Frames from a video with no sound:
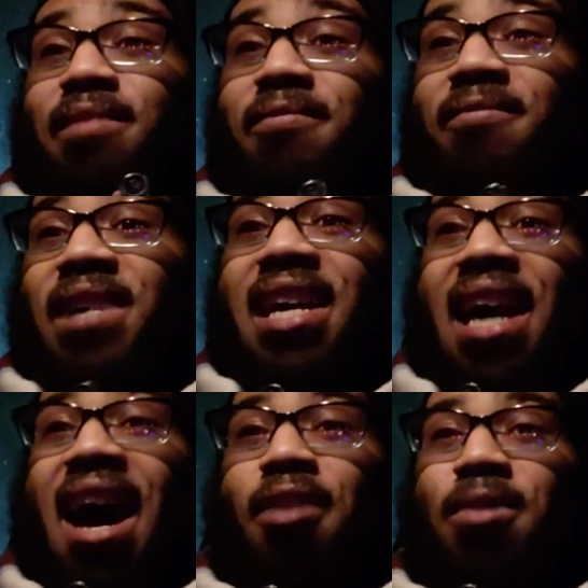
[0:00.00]
some like
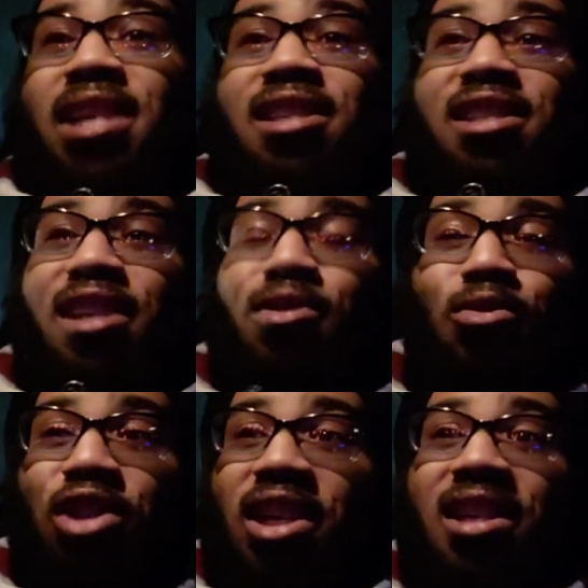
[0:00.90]
outrageous shit you
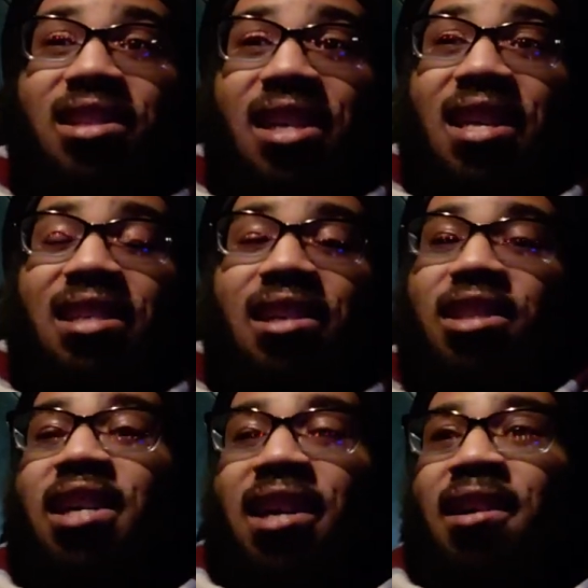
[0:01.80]
shouldn't say, that's
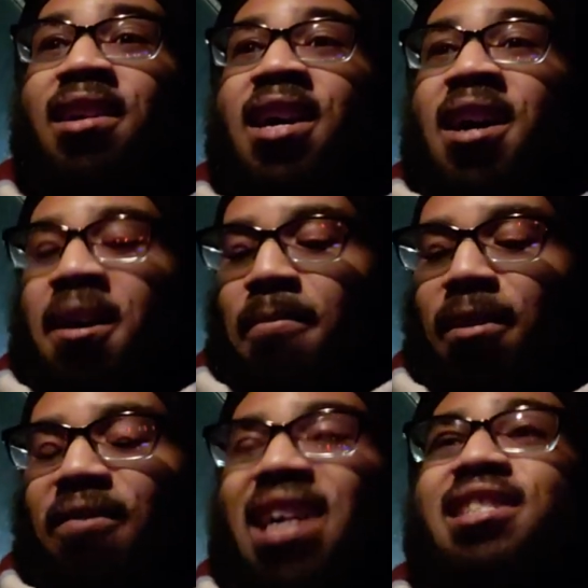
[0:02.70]
clear. But
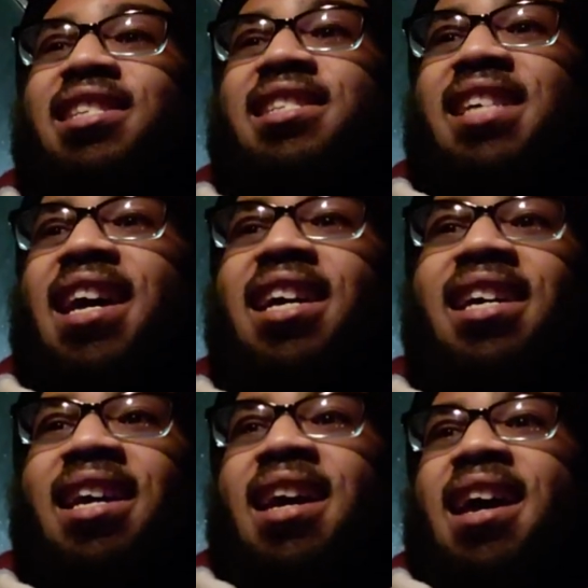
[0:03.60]
if I just
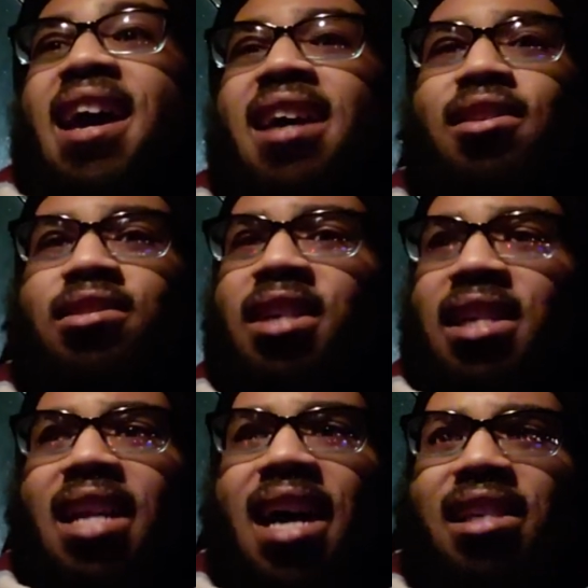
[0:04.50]
say, hey, you look
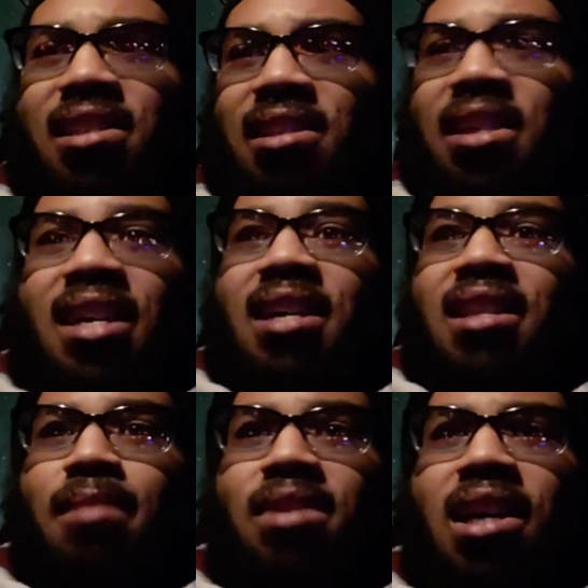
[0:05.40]
nice,
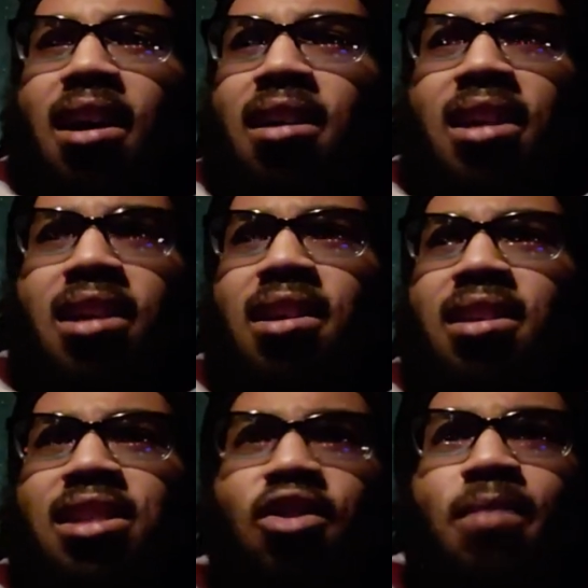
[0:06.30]
they be like, oh, no,
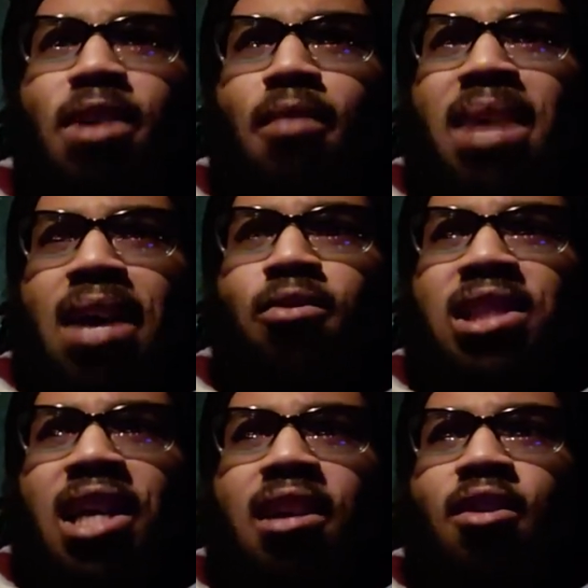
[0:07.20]
this creepy old man was
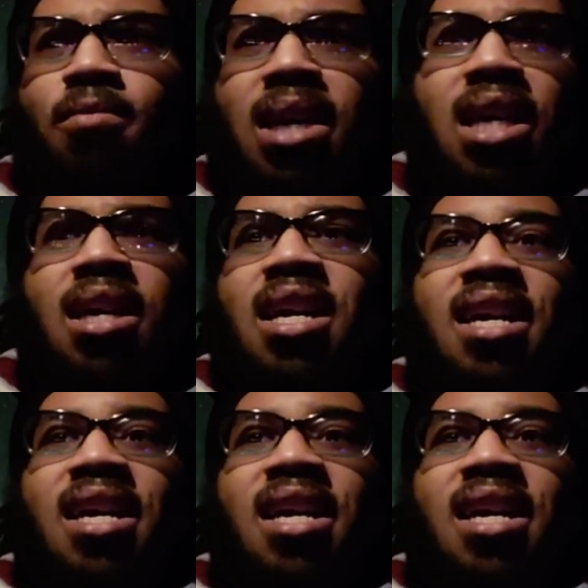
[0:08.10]
hitting on me.